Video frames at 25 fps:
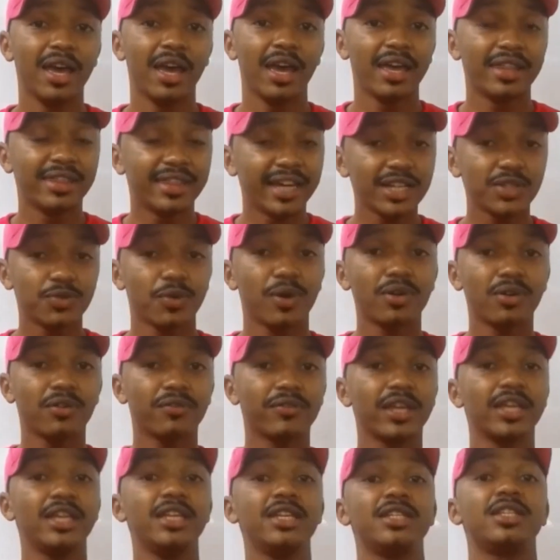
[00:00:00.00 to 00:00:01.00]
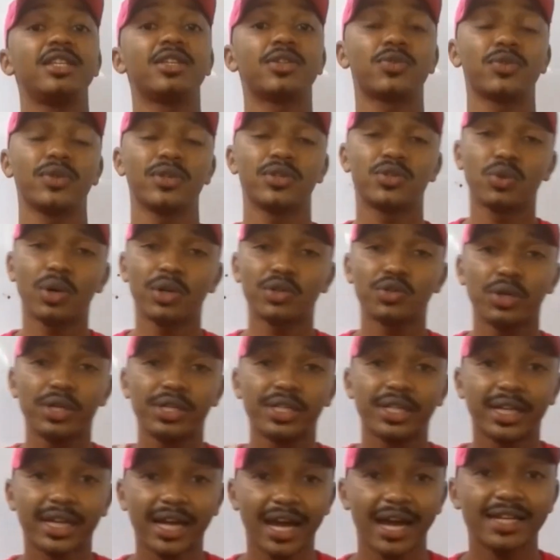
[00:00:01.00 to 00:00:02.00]
And that's one of the easiest ways to
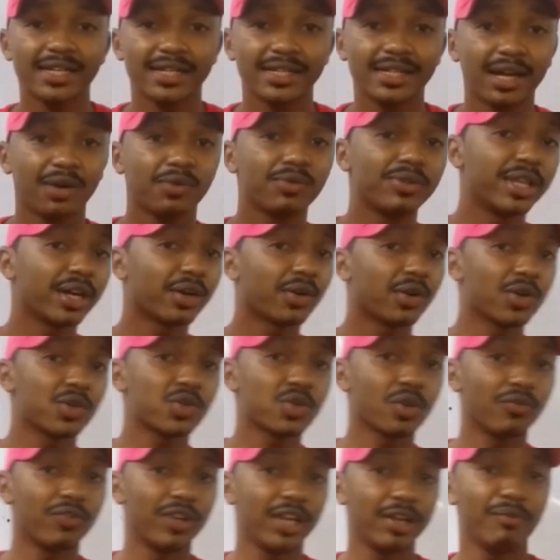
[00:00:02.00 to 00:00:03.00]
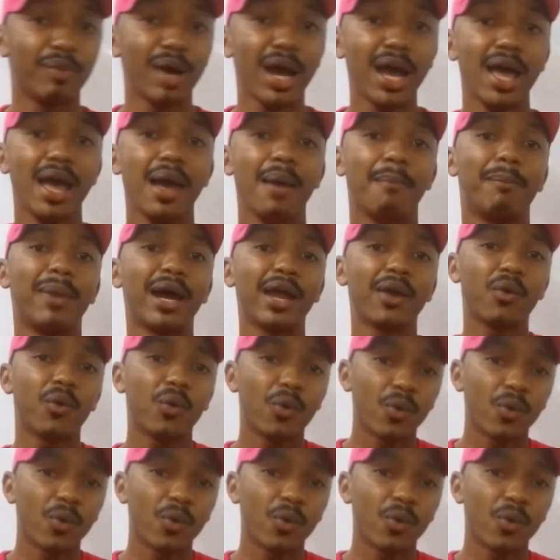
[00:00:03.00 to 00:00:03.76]
actually cut down the cost of labor, by